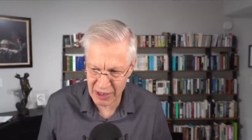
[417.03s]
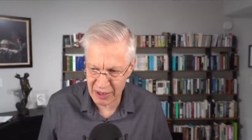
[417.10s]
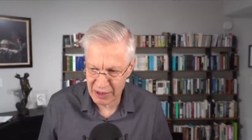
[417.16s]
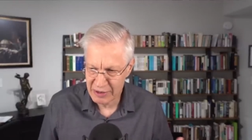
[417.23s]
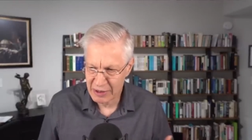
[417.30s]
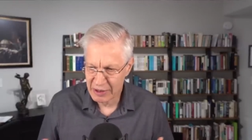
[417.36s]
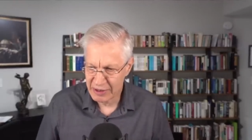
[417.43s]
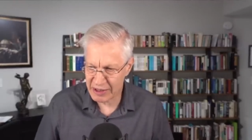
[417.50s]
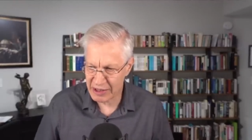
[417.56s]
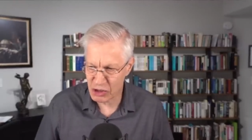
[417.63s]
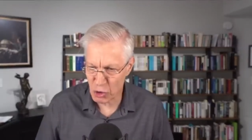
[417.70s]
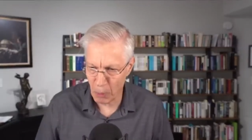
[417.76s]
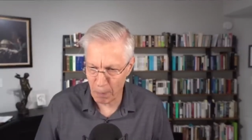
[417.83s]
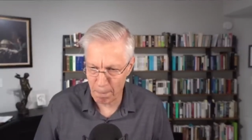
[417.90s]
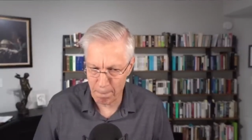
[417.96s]
there. There's
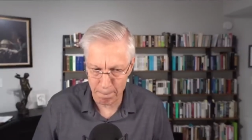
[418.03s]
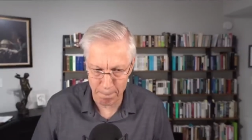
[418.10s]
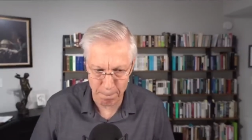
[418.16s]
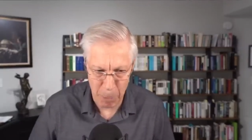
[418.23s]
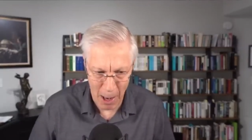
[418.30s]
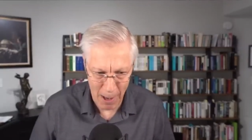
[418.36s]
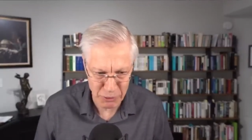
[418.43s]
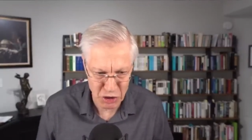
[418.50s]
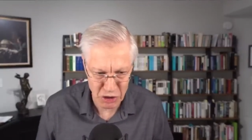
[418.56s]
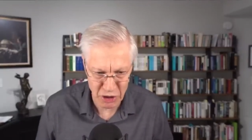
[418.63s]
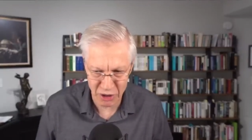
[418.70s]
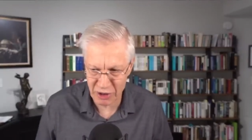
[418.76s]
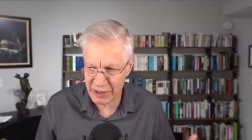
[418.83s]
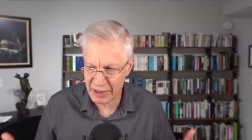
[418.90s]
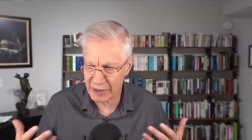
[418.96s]
no
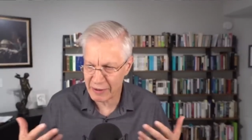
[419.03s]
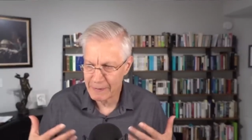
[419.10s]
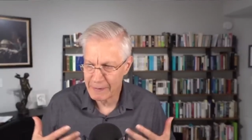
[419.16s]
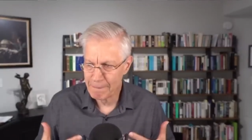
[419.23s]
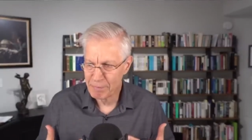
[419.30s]
bombshell here.